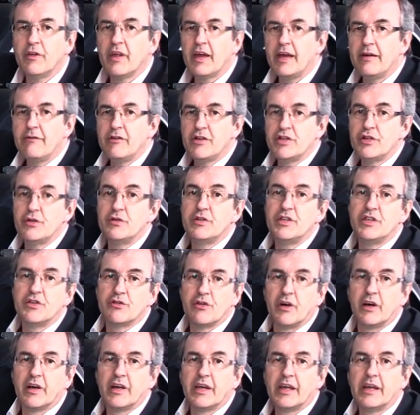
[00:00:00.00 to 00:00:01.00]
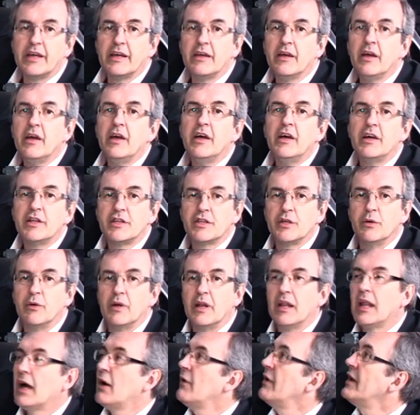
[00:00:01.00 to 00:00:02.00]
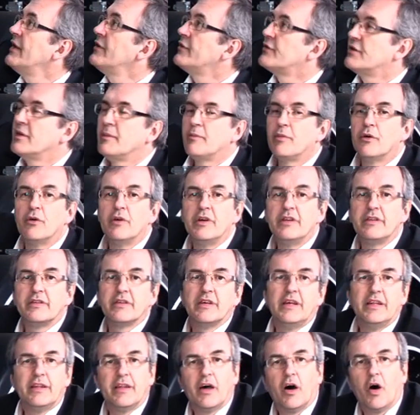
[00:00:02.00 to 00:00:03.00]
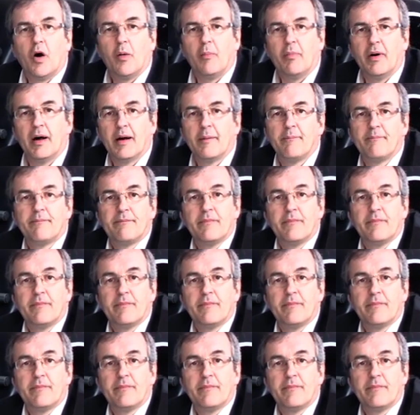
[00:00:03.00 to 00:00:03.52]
the heavy-duty trunking to a low entry point in the hopper.